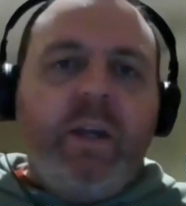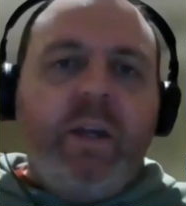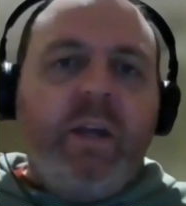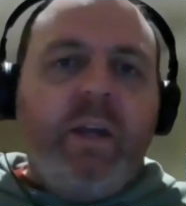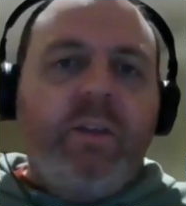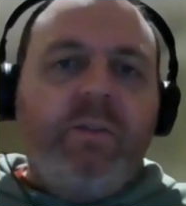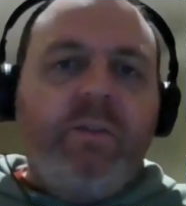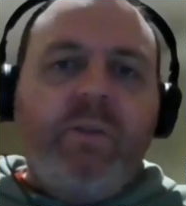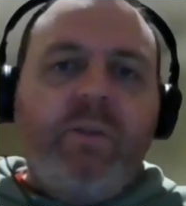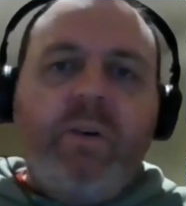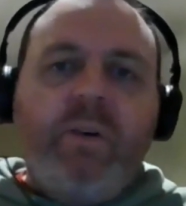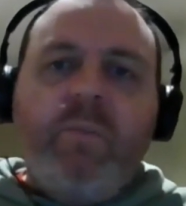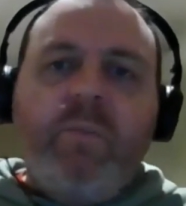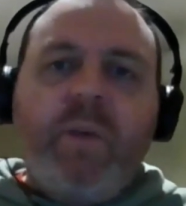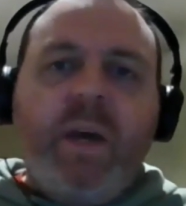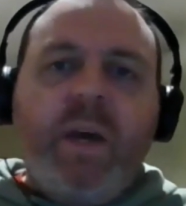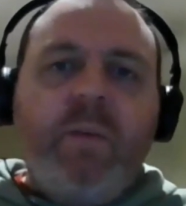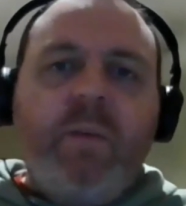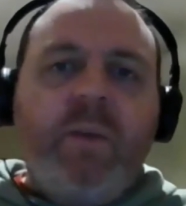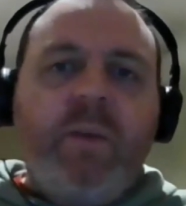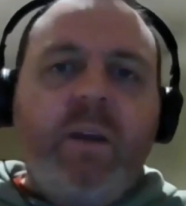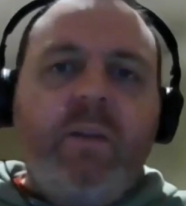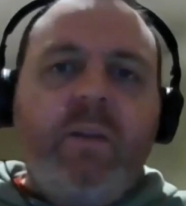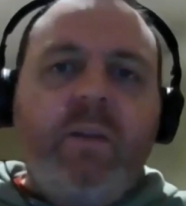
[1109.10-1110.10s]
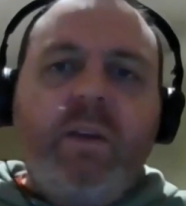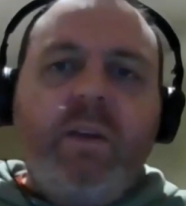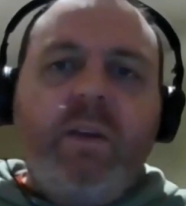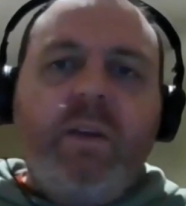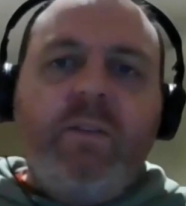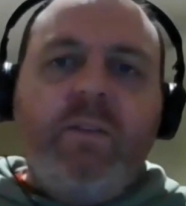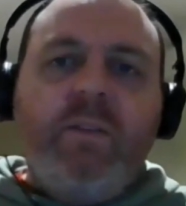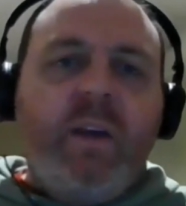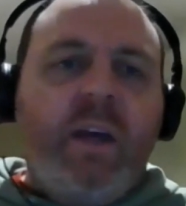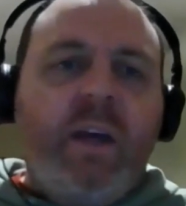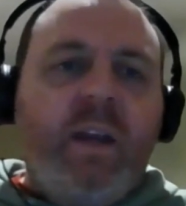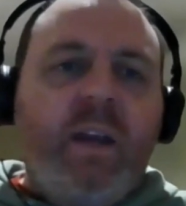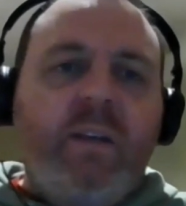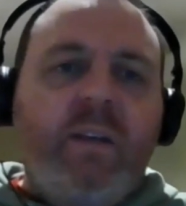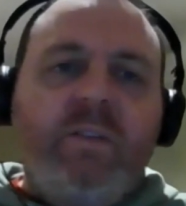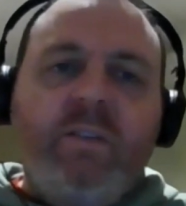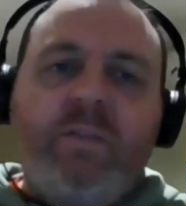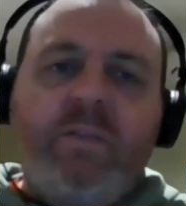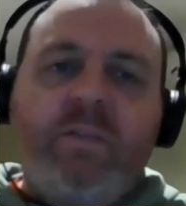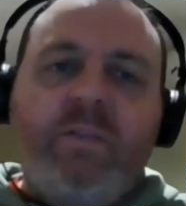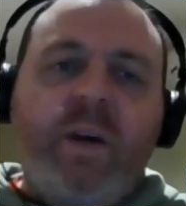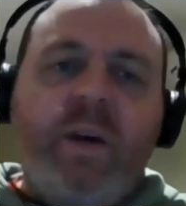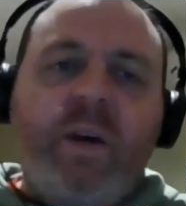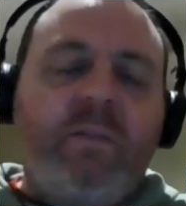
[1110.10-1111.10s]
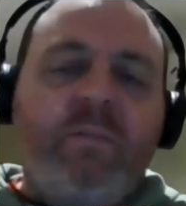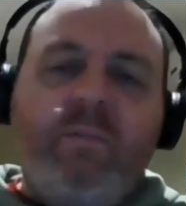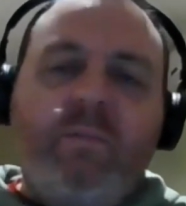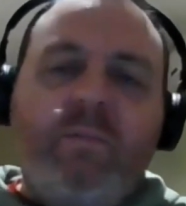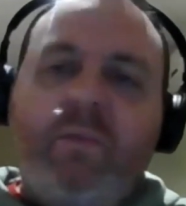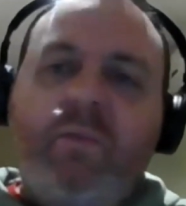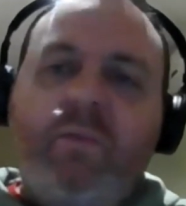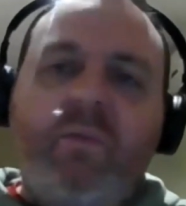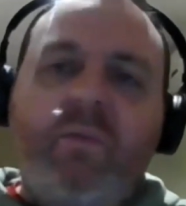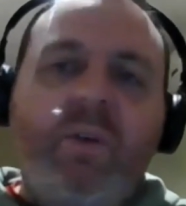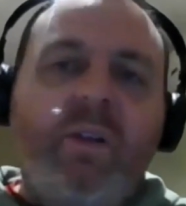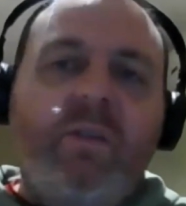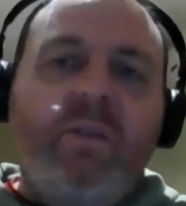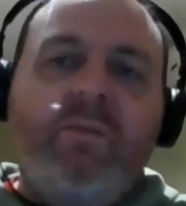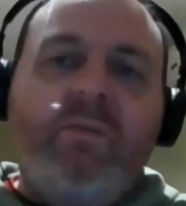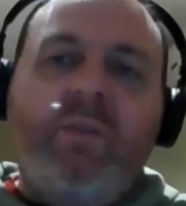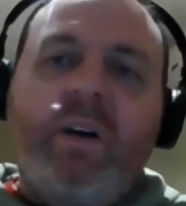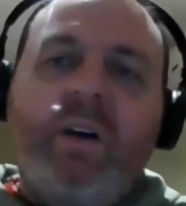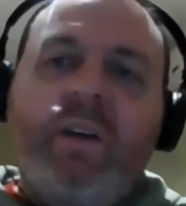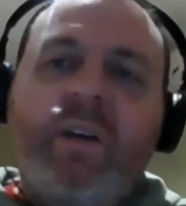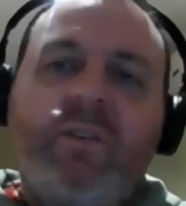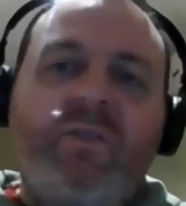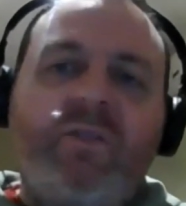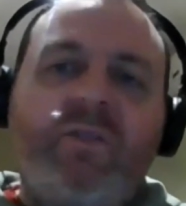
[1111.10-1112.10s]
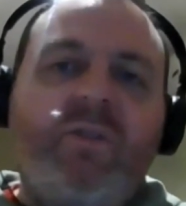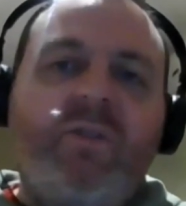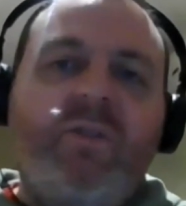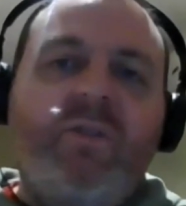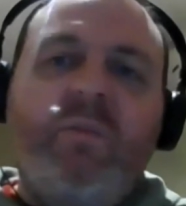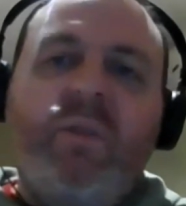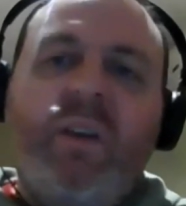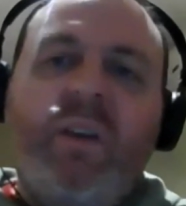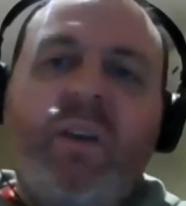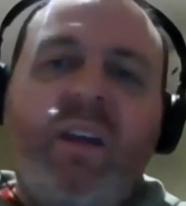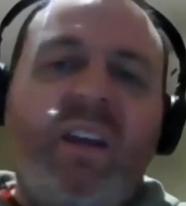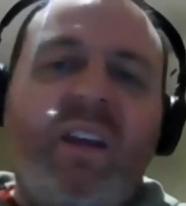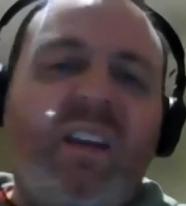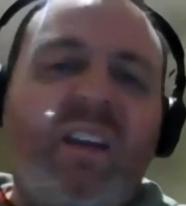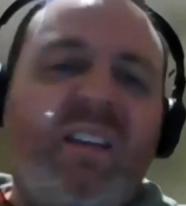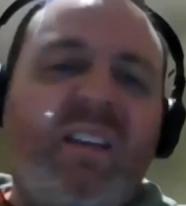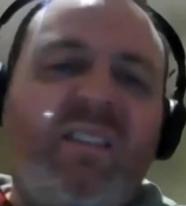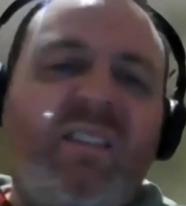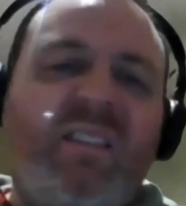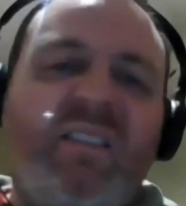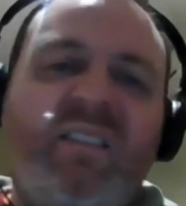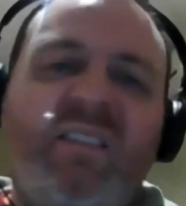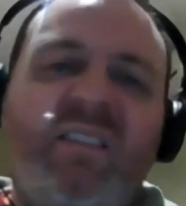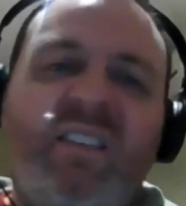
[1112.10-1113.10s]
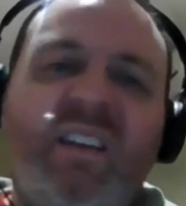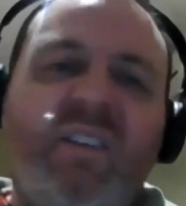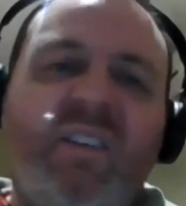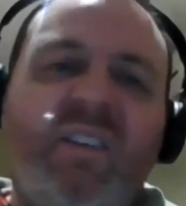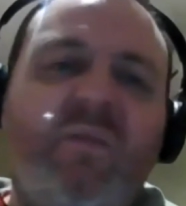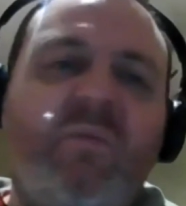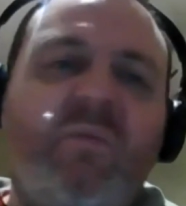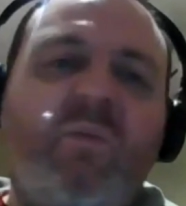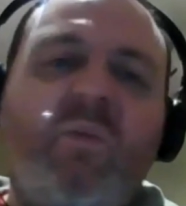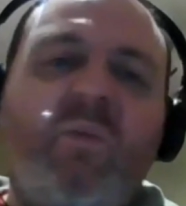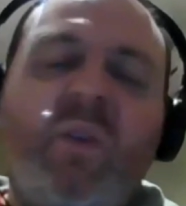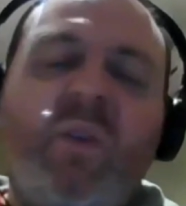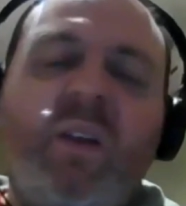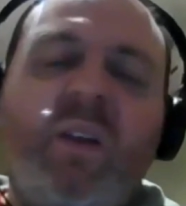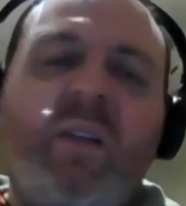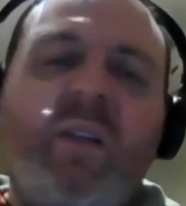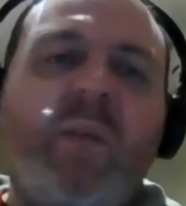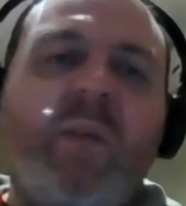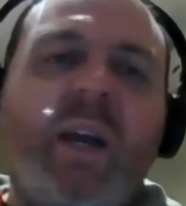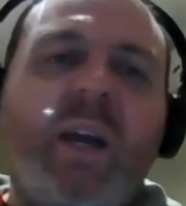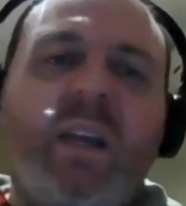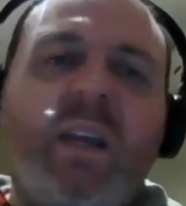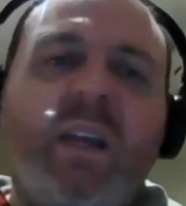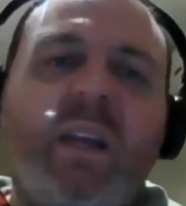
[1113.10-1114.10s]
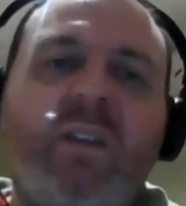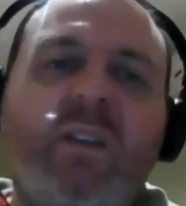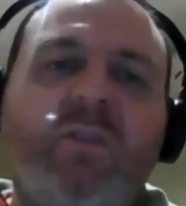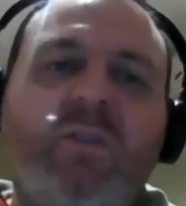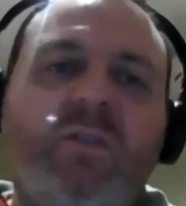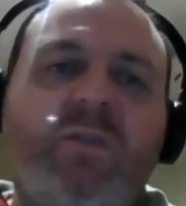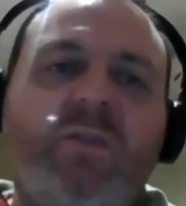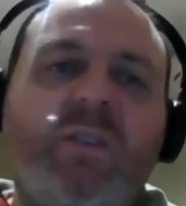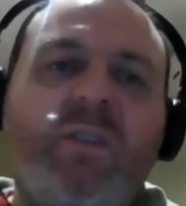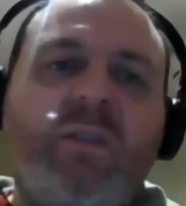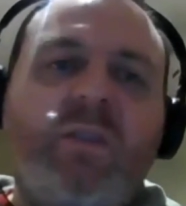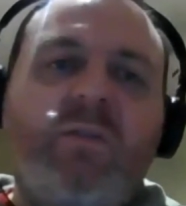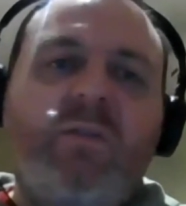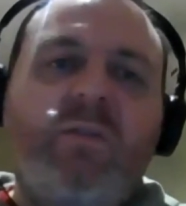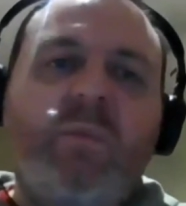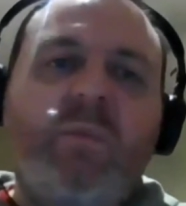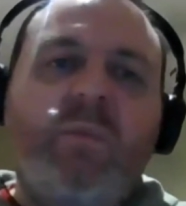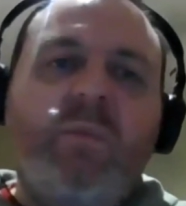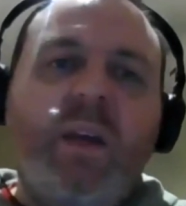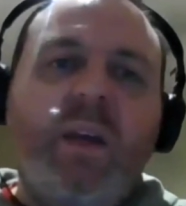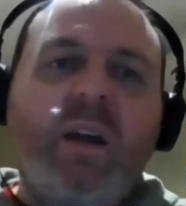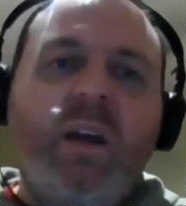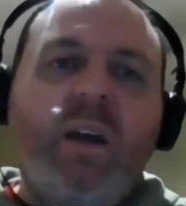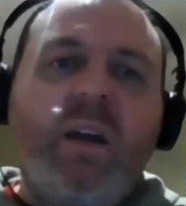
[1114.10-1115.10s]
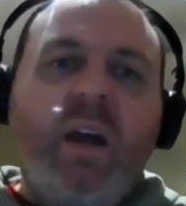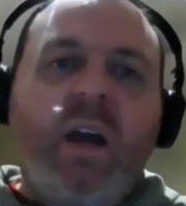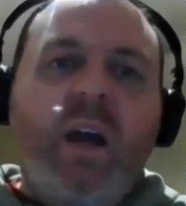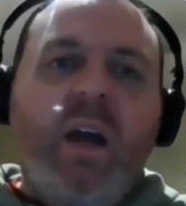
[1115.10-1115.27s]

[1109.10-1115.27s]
they're throwing a baby in this, and it just made it really fucking stupid, and it didn't really make it interesting for me.